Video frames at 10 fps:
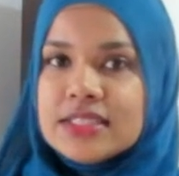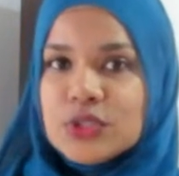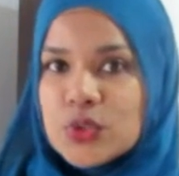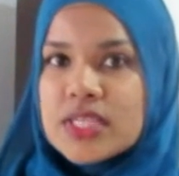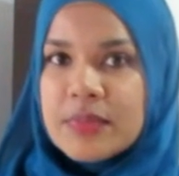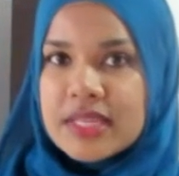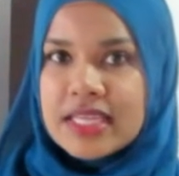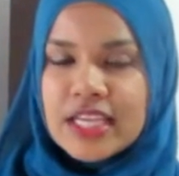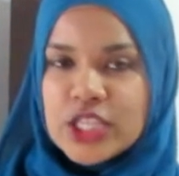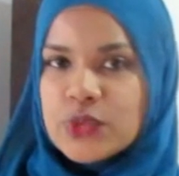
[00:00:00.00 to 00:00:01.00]
Do something
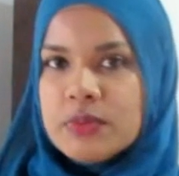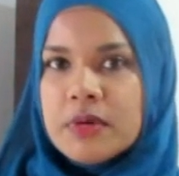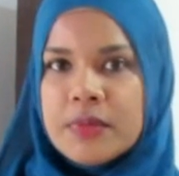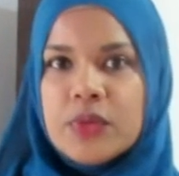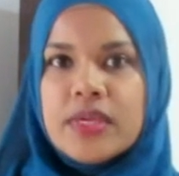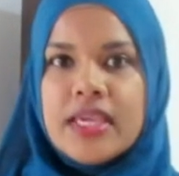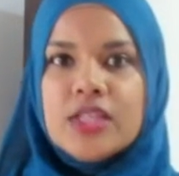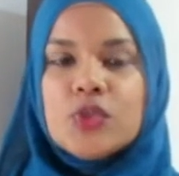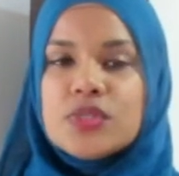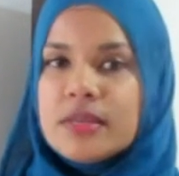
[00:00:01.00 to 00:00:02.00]
in the kitchen with mommy,
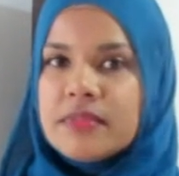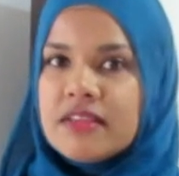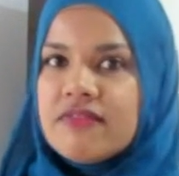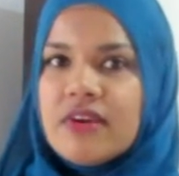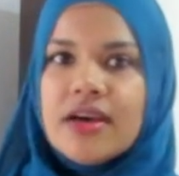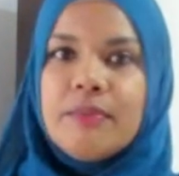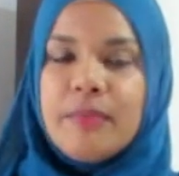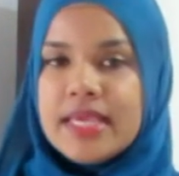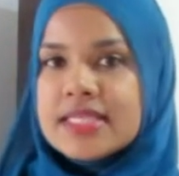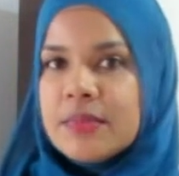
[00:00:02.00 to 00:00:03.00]
okay? Do something fun,
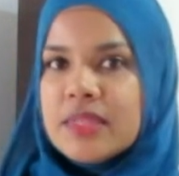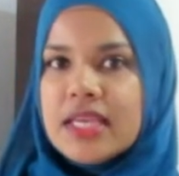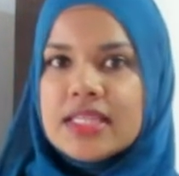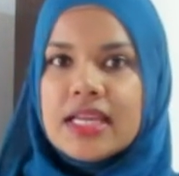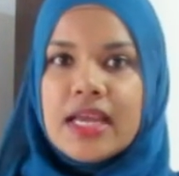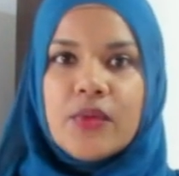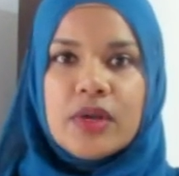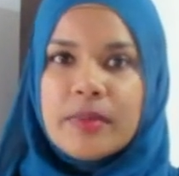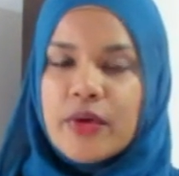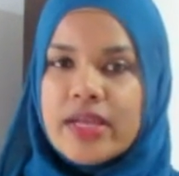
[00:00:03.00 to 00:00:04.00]
make something that one
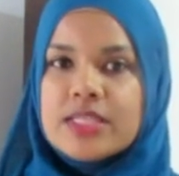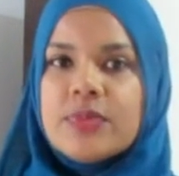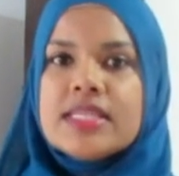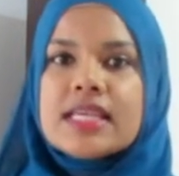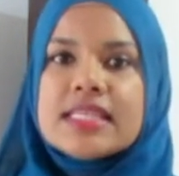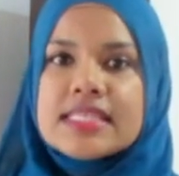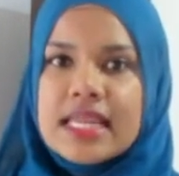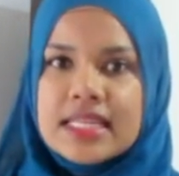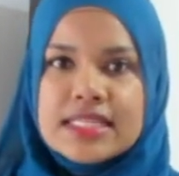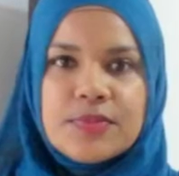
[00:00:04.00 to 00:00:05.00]
of my recipes, and
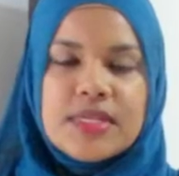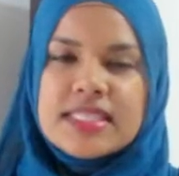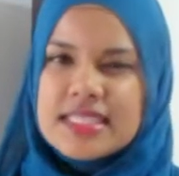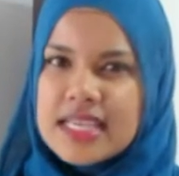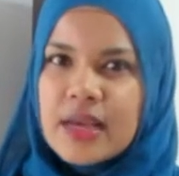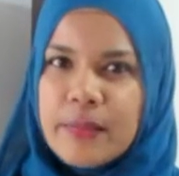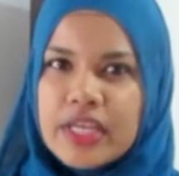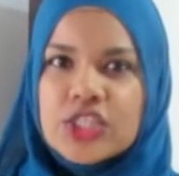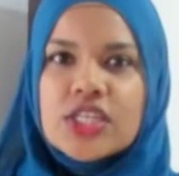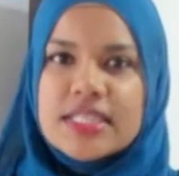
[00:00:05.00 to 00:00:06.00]
send it to me. So take a
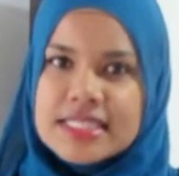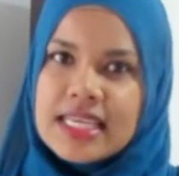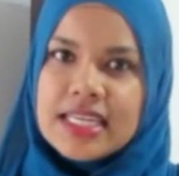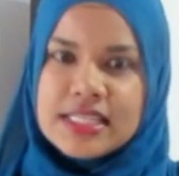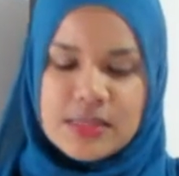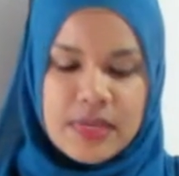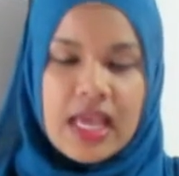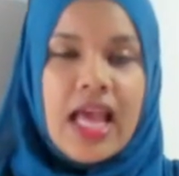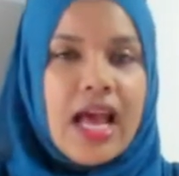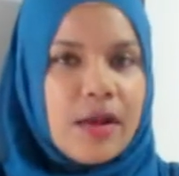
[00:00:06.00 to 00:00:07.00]
picture and send it to me.
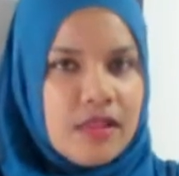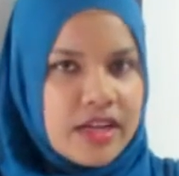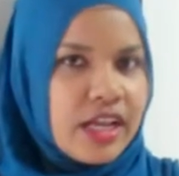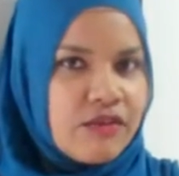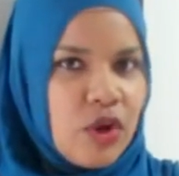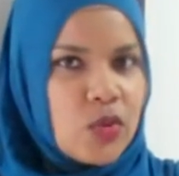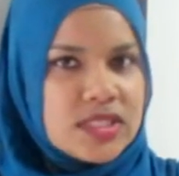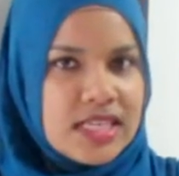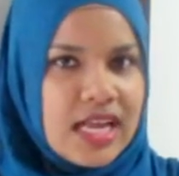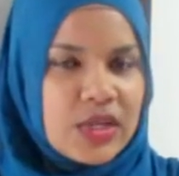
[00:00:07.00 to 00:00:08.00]
I'm looking forward
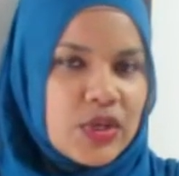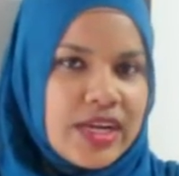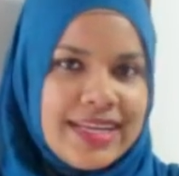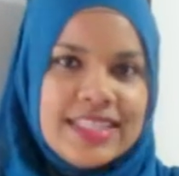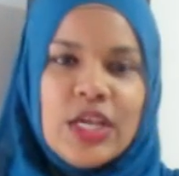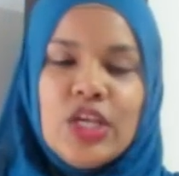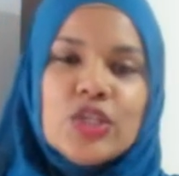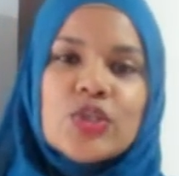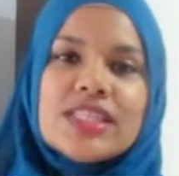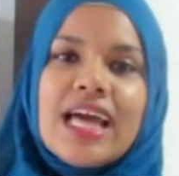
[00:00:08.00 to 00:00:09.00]
to that, alright?
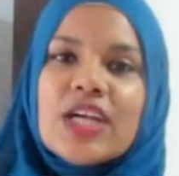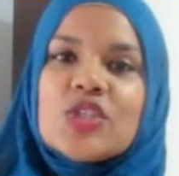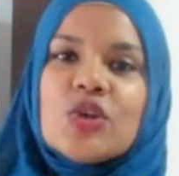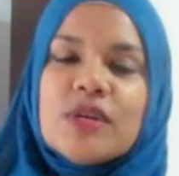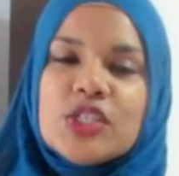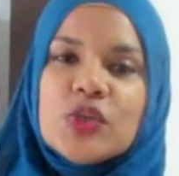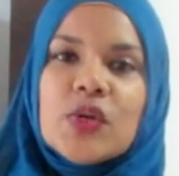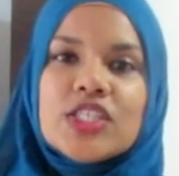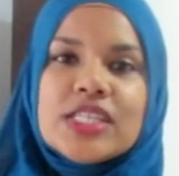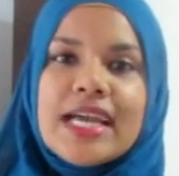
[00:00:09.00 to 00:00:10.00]
So thanks so much for
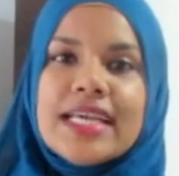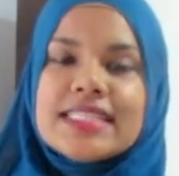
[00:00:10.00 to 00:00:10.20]
watching, guys.